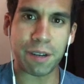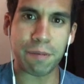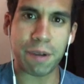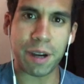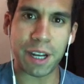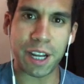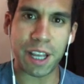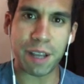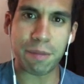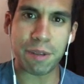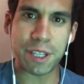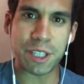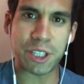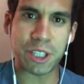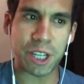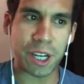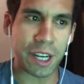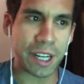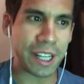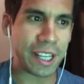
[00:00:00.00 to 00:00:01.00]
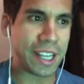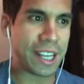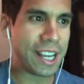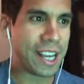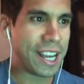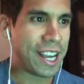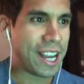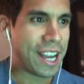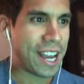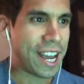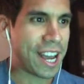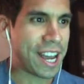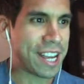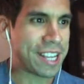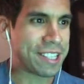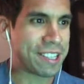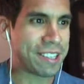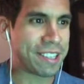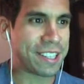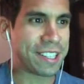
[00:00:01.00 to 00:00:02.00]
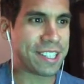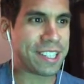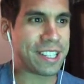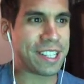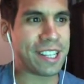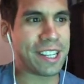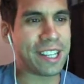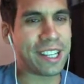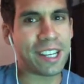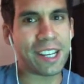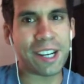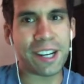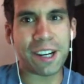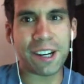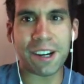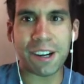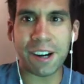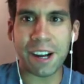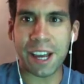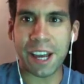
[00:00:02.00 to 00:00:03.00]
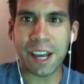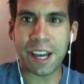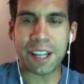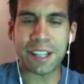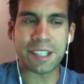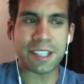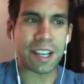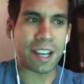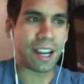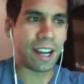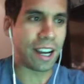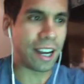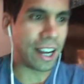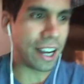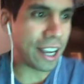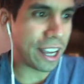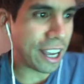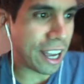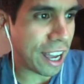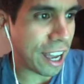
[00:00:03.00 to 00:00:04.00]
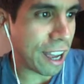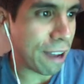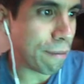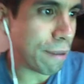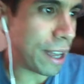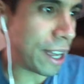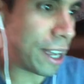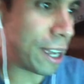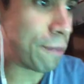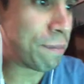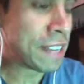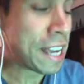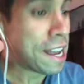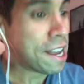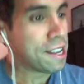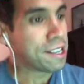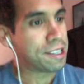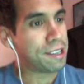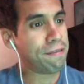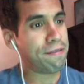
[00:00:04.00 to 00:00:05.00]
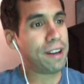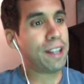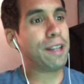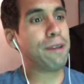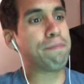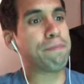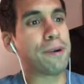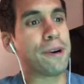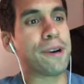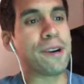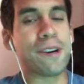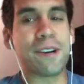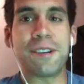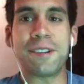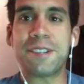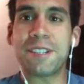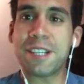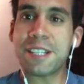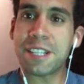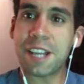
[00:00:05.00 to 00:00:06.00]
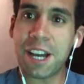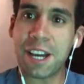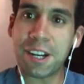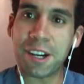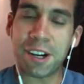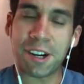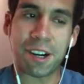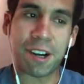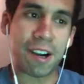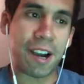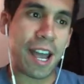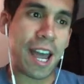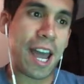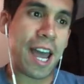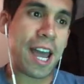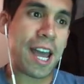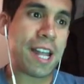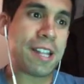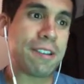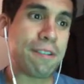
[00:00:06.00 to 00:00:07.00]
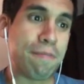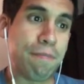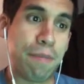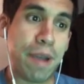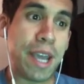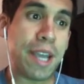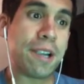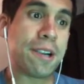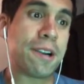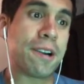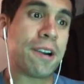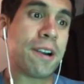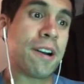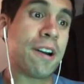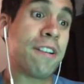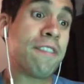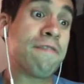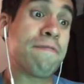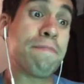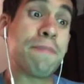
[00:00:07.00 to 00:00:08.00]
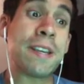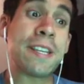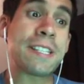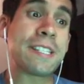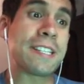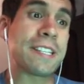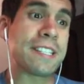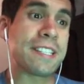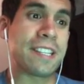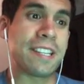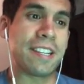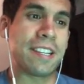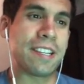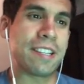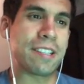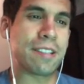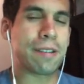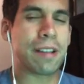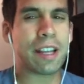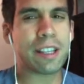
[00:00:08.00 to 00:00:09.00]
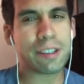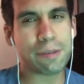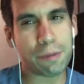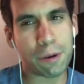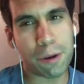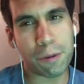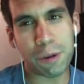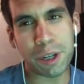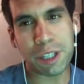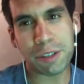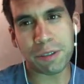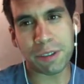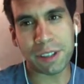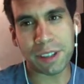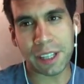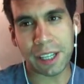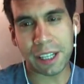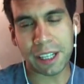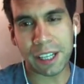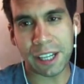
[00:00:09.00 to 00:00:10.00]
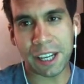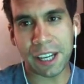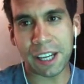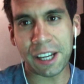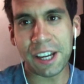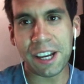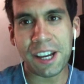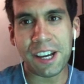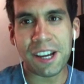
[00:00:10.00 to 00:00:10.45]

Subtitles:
My name is Johnny, as you can see here, and I am a developer, designer, and maker of businesses. That's more wishful thinking.